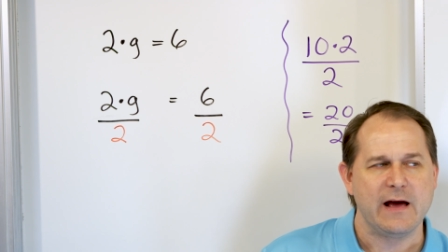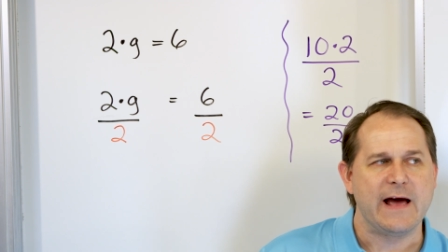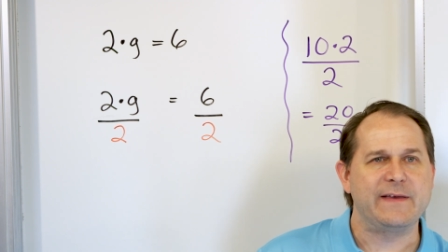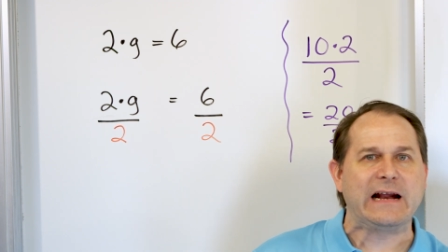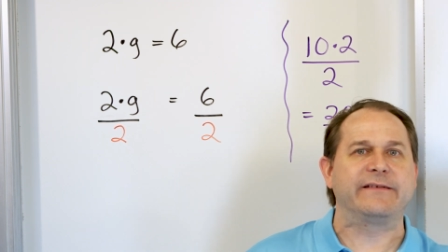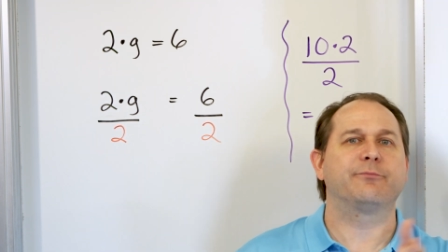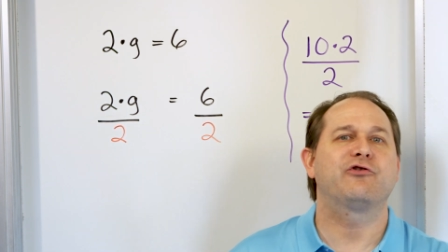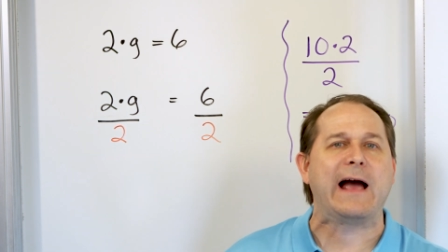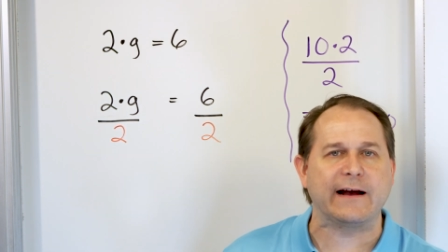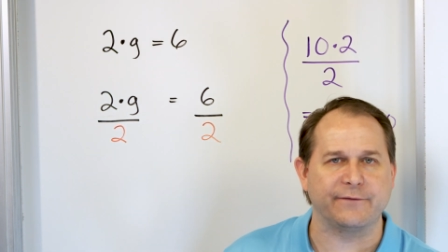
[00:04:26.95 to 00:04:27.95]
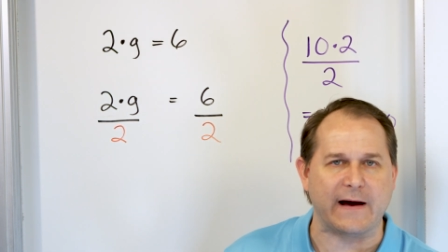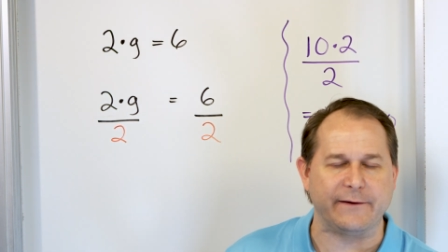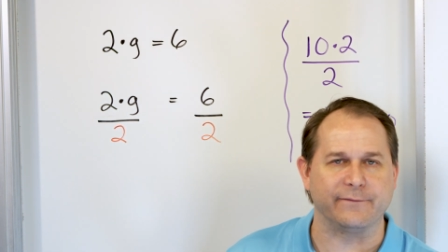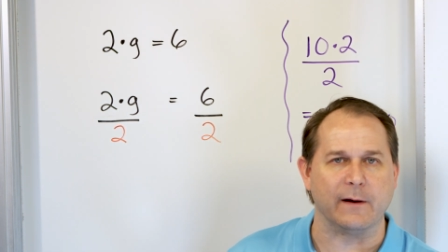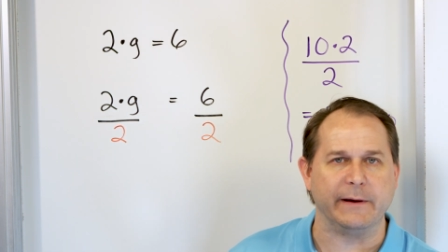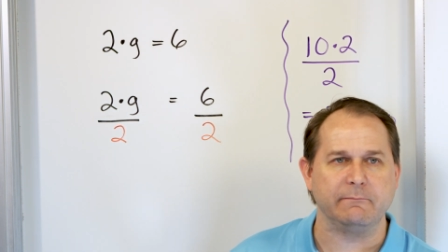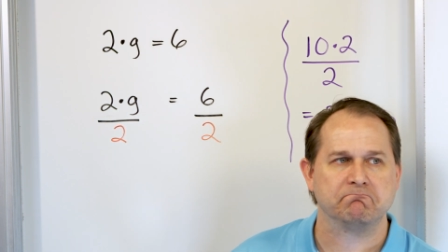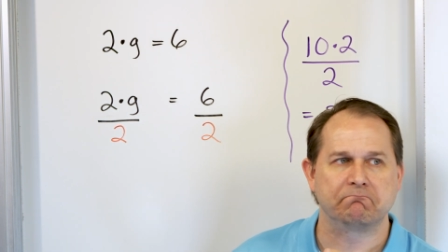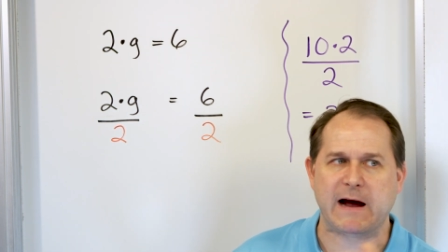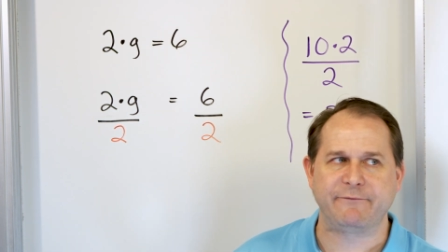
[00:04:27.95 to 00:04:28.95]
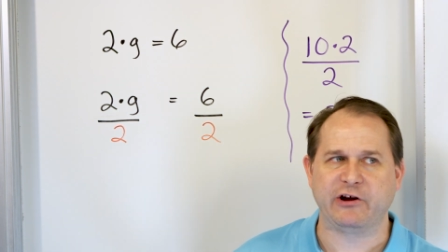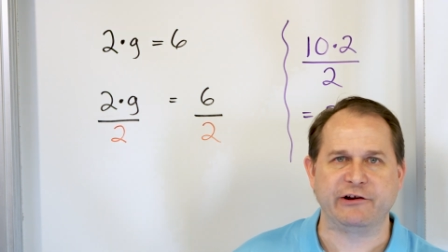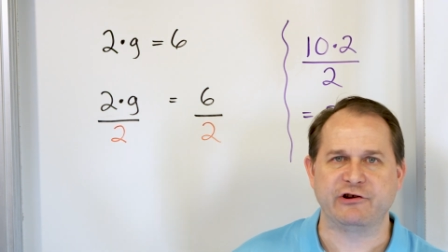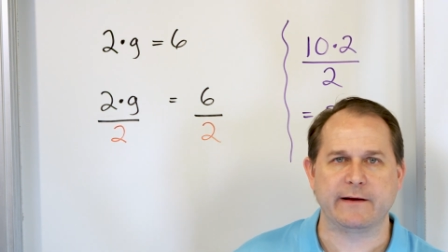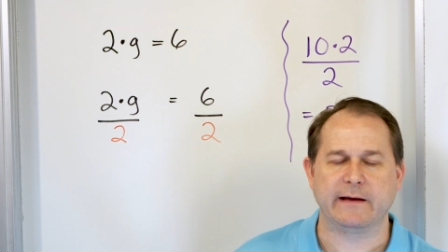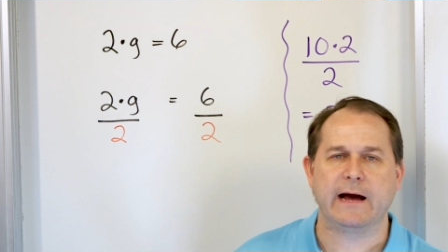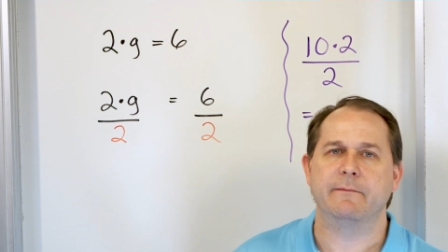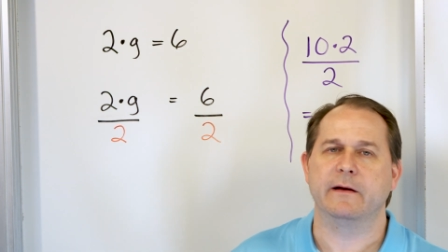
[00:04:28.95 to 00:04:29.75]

and then I subtract 5 from it, I've changed nothing.